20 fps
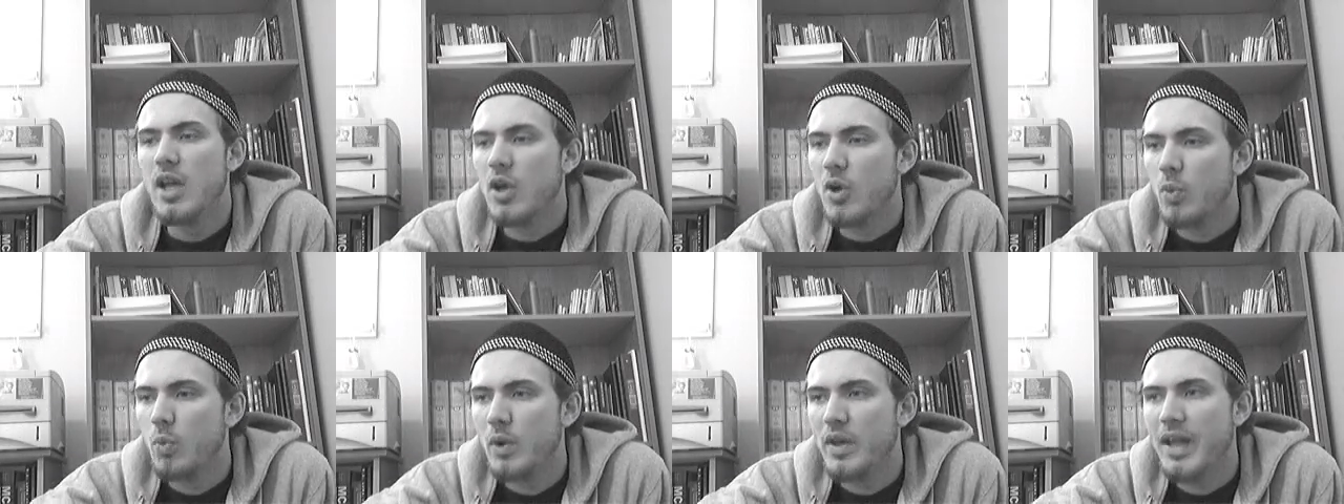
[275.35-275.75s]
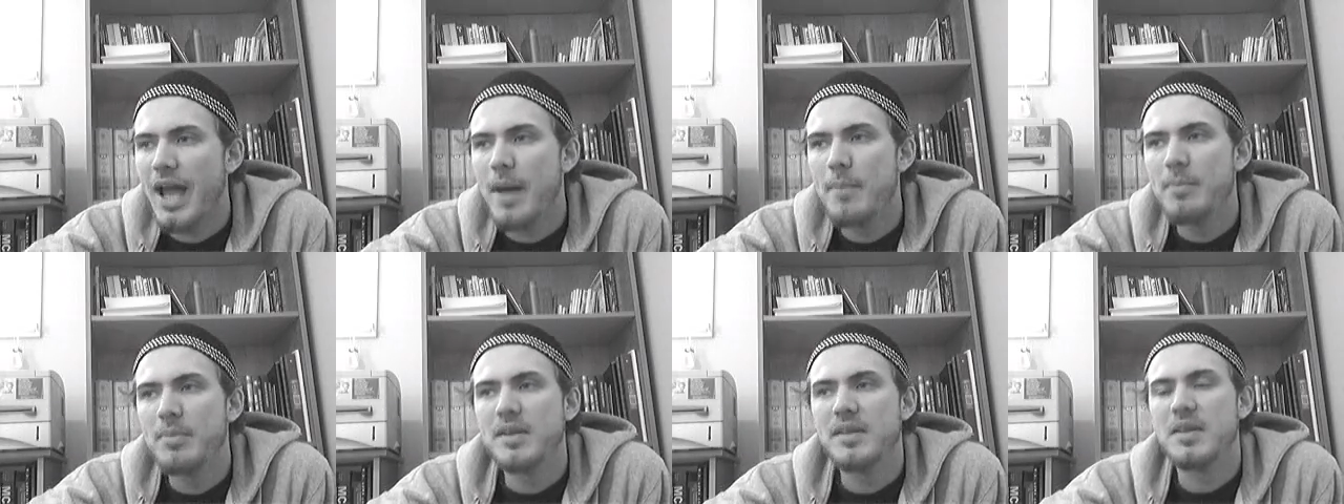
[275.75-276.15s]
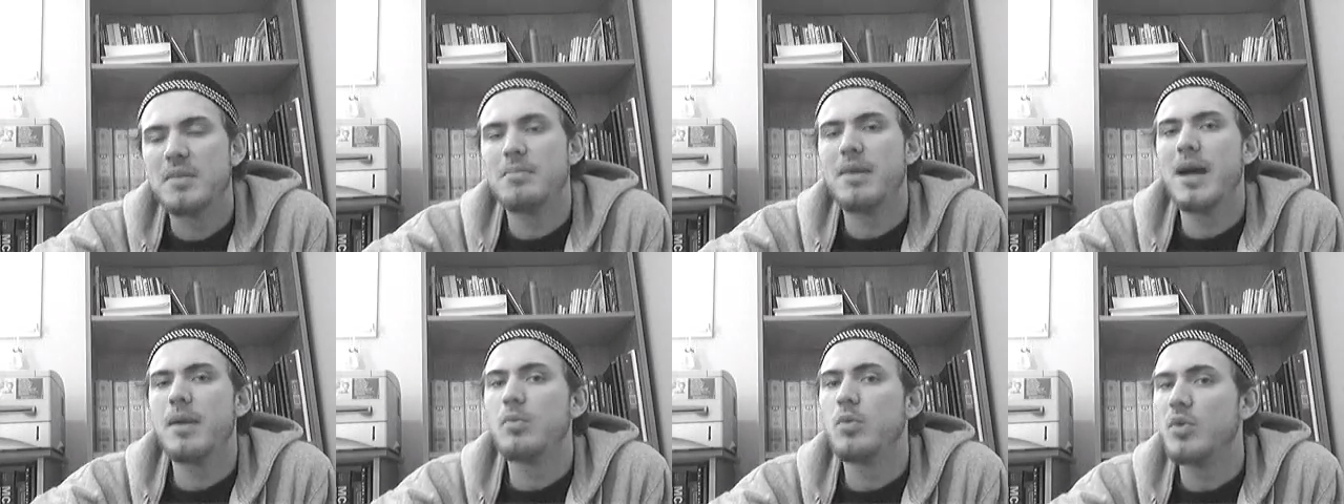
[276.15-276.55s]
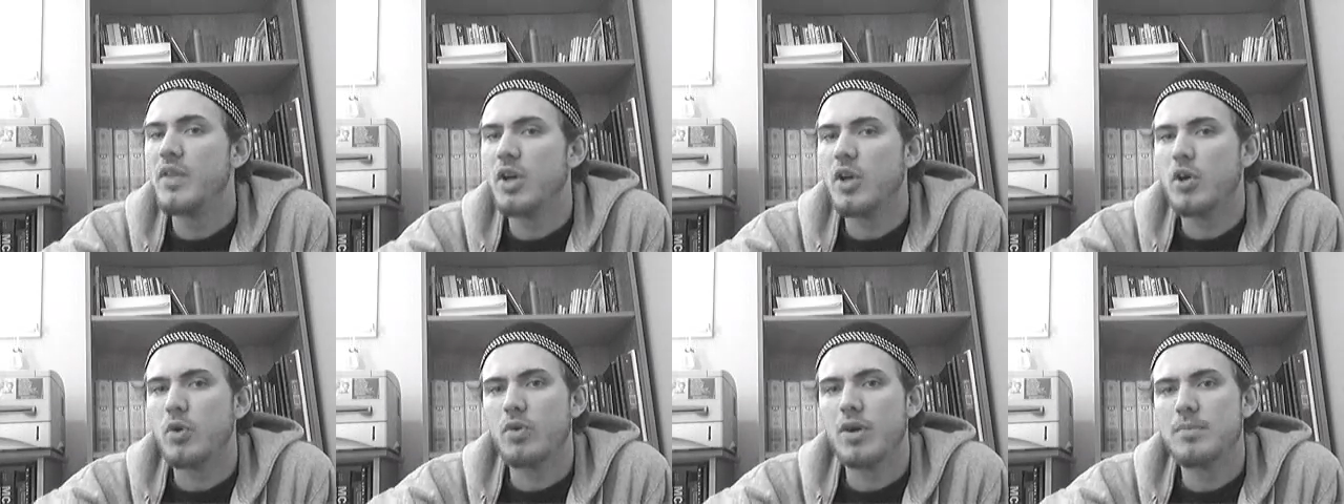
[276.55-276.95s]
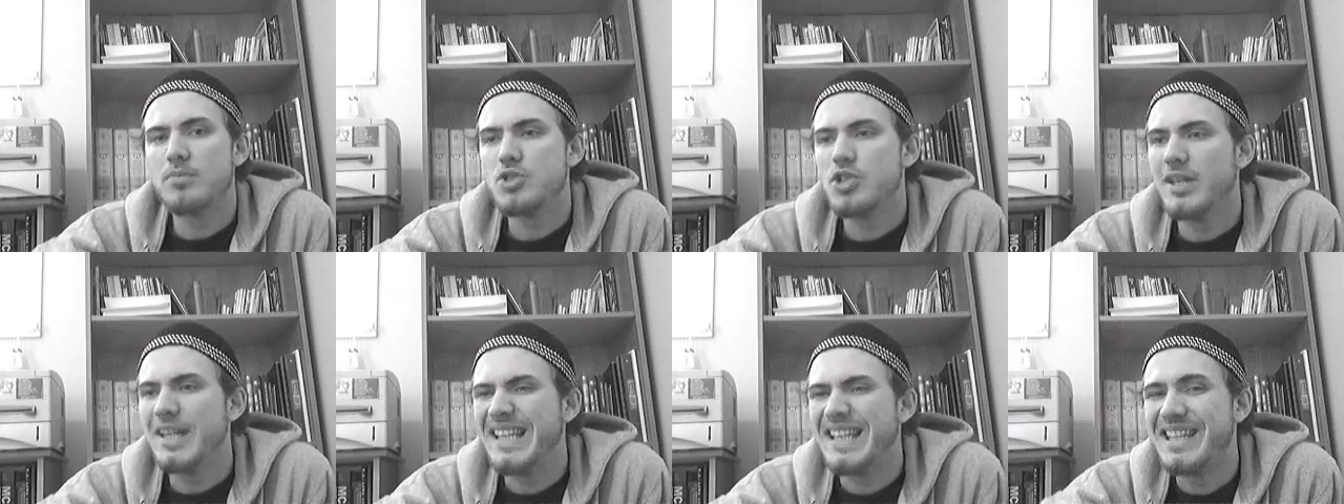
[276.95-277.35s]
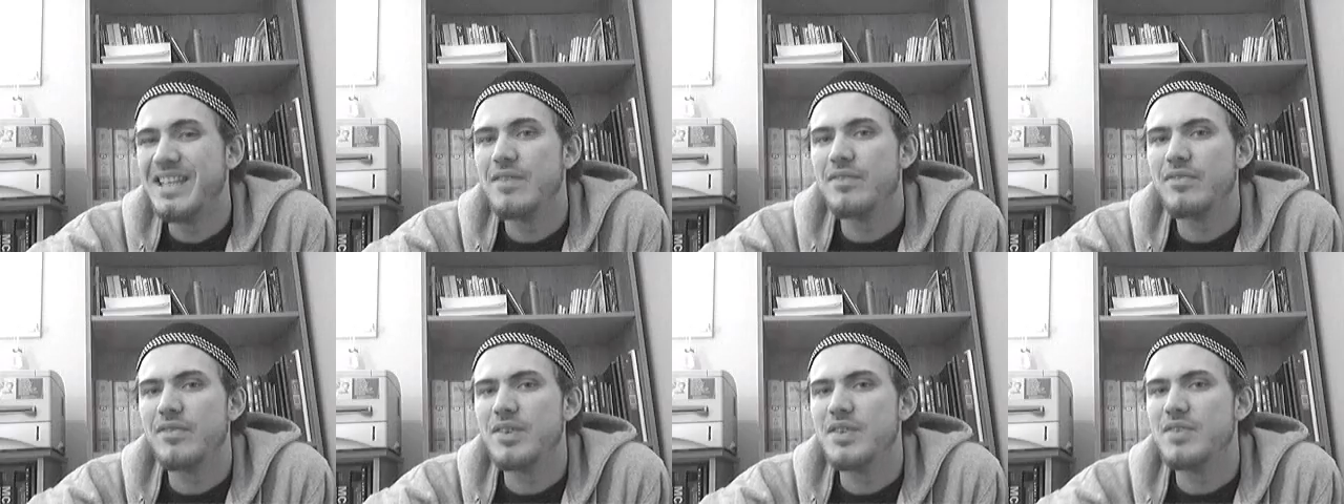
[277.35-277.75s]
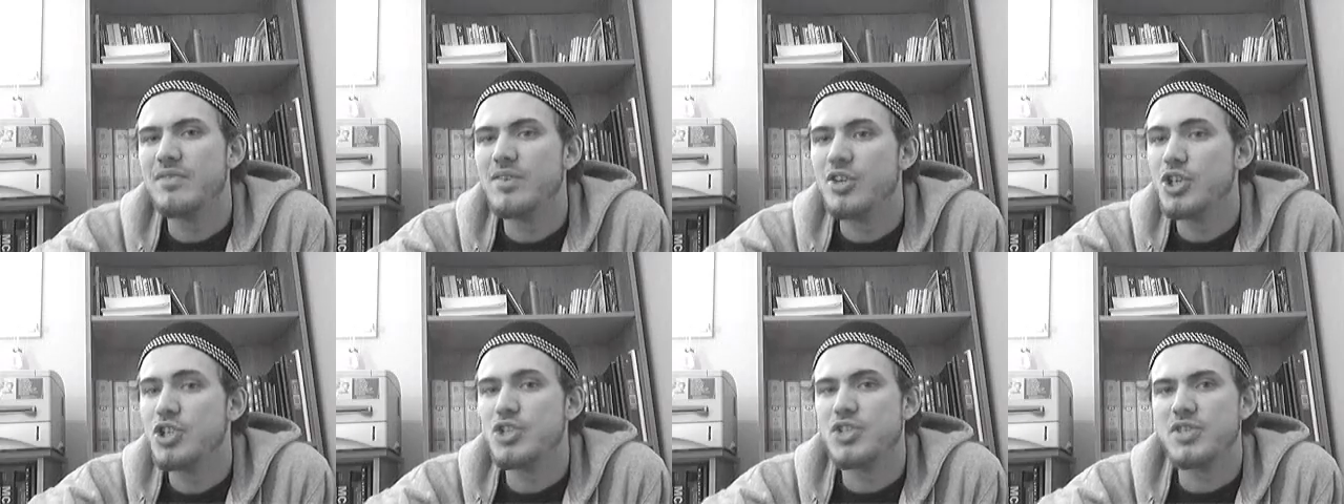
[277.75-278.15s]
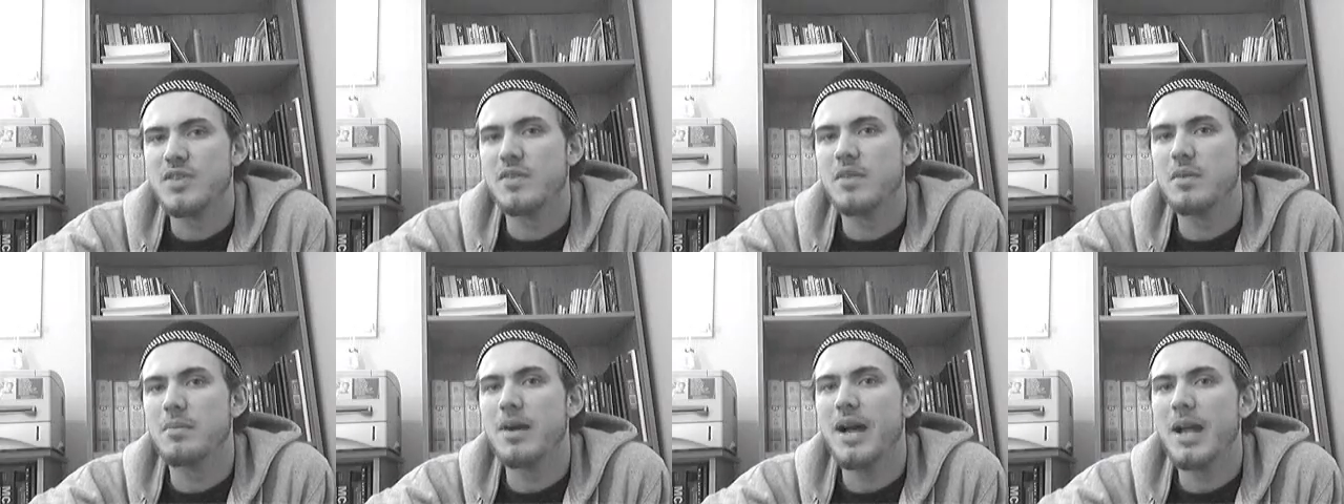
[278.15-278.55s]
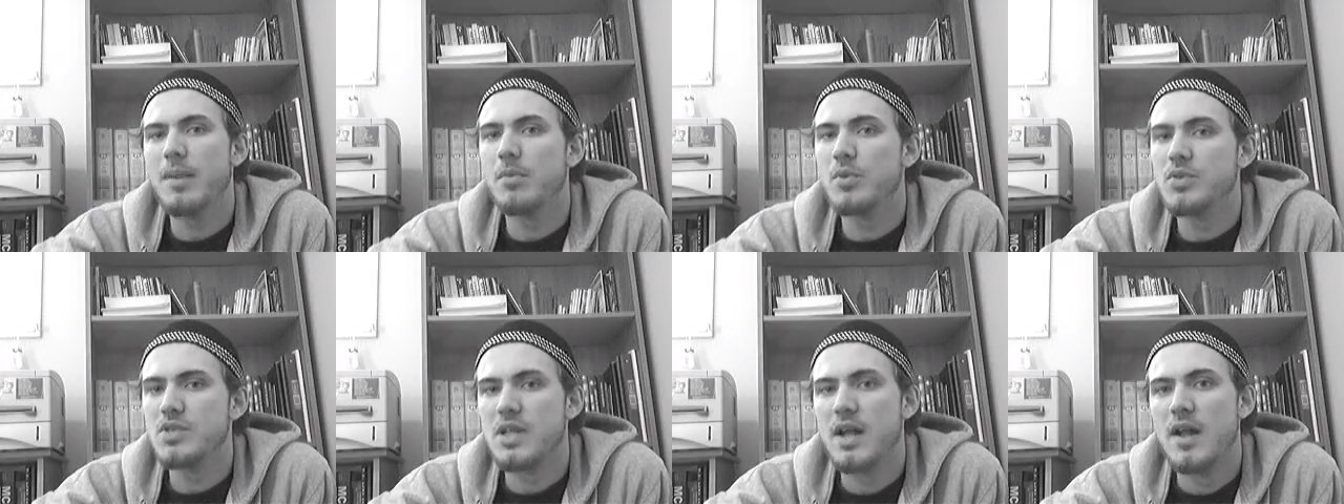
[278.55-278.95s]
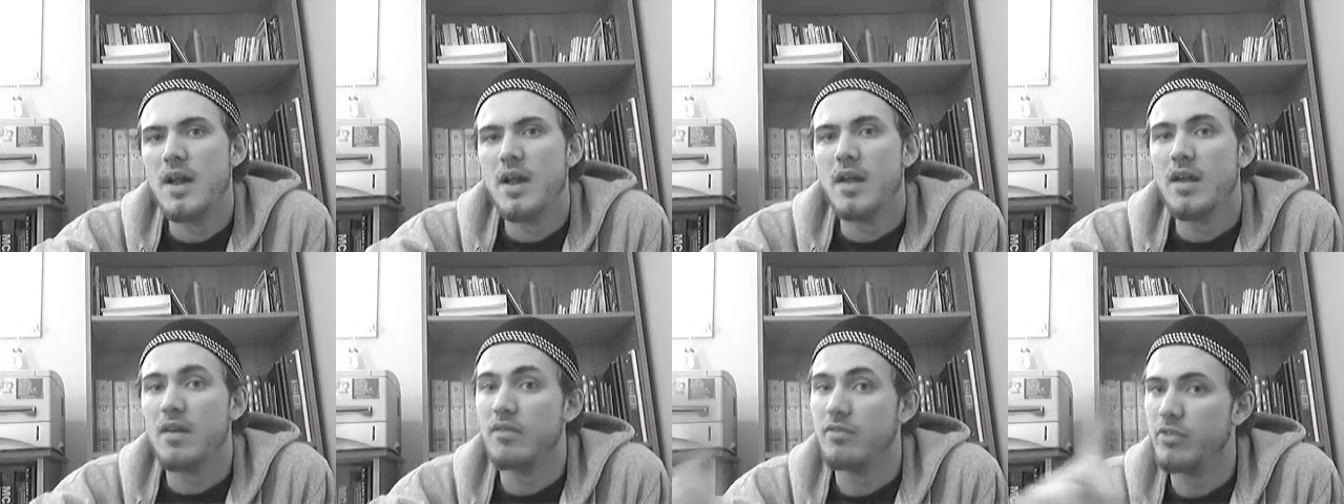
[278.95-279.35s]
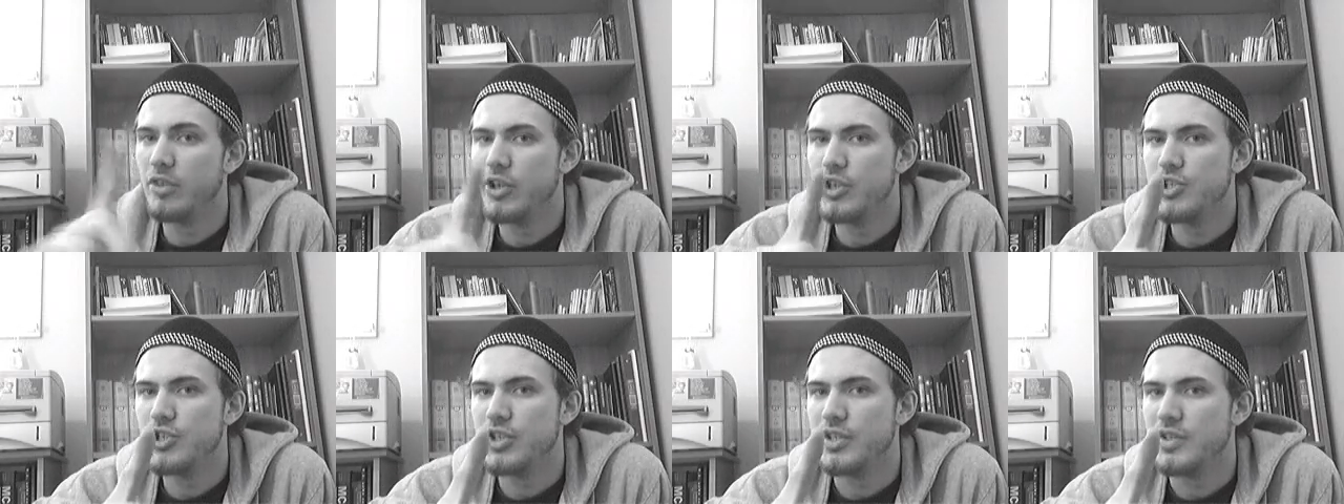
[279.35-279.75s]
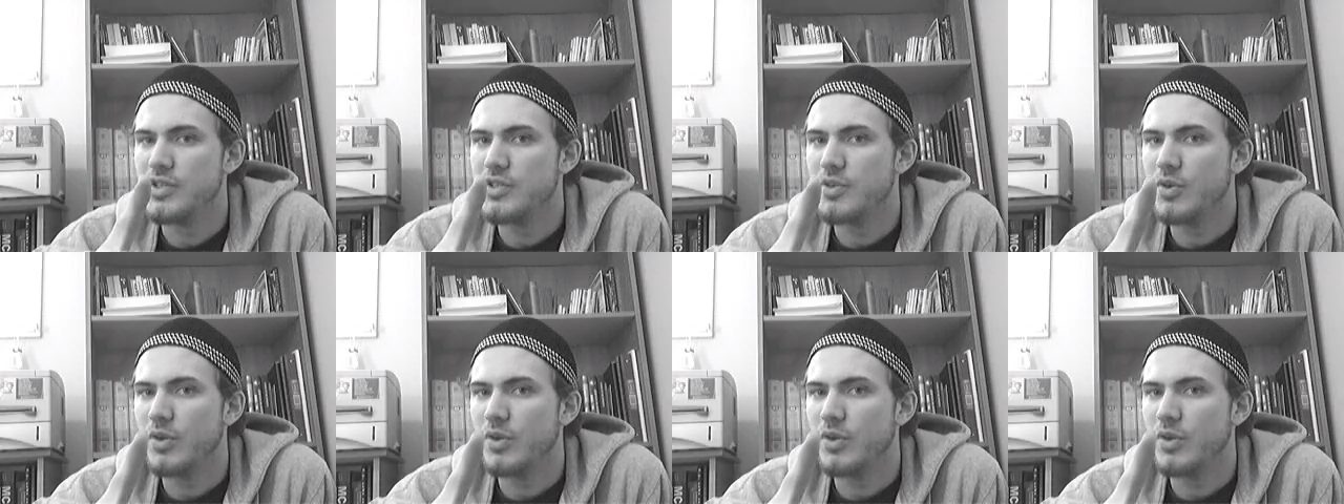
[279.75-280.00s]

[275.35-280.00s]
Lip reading: what happened in the Bible with the corruption and the different versions of the Bible's versions.